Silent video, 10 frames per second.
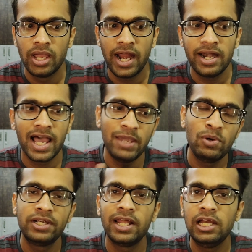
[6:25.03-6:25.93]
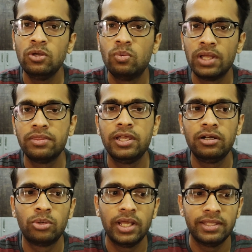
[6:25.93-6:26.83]
And I will tell you one
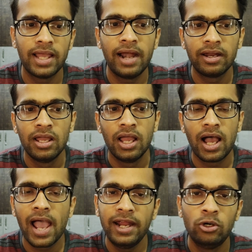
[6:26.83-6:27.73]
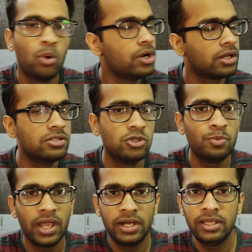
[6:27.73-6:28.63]
thing today, that I don't
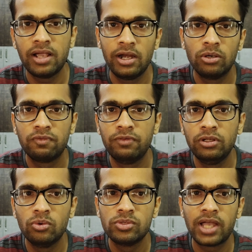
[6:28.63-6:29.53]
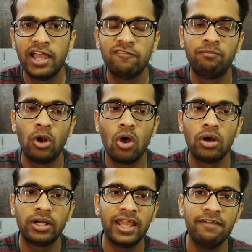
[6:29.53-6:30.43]
consume any kind of news. I have
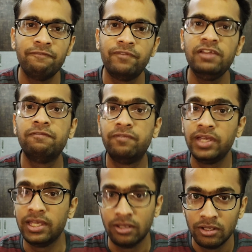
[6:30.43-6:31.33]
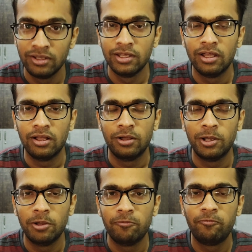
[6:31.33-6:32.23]
blocked every way
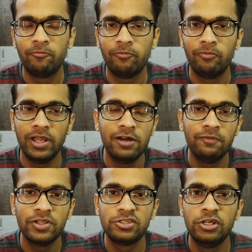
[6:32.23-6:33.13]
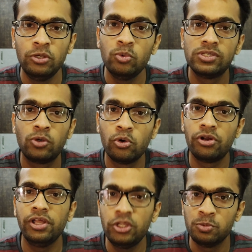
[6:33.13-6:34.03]
in which news
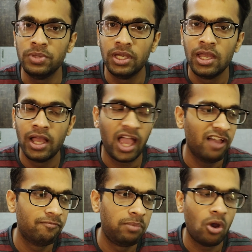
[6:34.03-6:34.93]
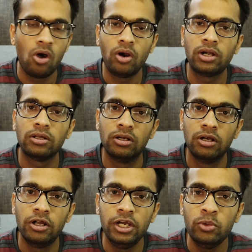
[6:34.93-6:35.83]
could reach me. I have blocked
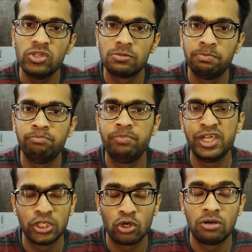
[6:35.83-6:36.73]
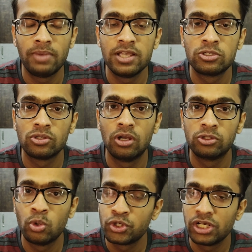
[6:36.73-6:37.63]
news pages on my
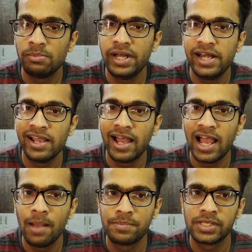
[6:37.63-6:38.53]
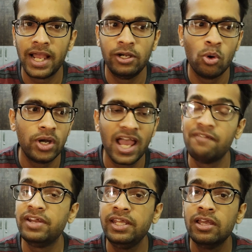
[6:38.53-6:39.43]
social media apps. I don't
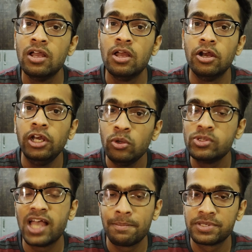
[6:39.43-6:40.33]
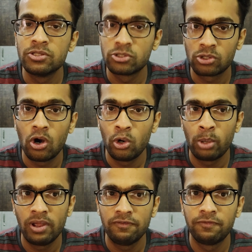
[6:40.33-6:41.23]
have any news apps installed
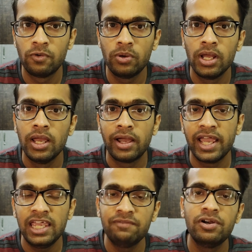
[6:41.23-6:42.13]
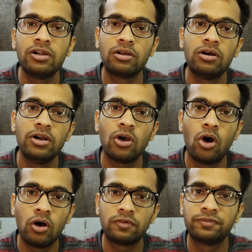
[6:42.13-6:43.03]
on my phone. I even turned
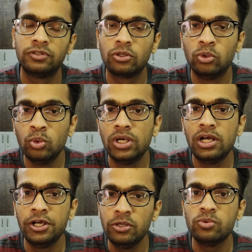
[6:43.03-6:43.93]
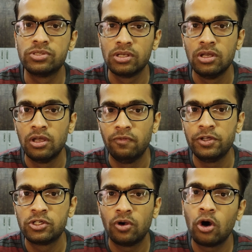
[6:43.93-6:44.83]
off the Google News,
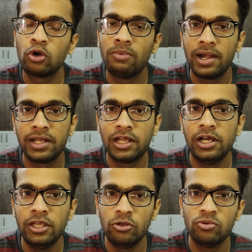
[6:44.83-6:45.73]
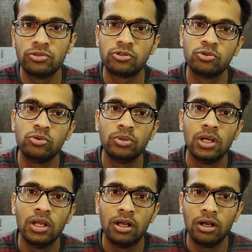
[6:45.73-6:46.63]
which automatically used to
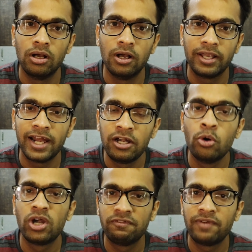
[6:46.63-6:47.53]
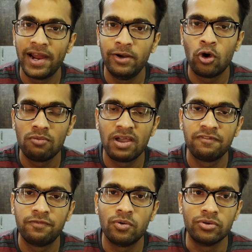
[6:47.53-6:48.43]
get notified on
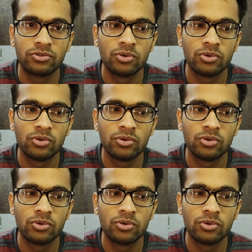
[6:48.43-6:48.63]
my phone.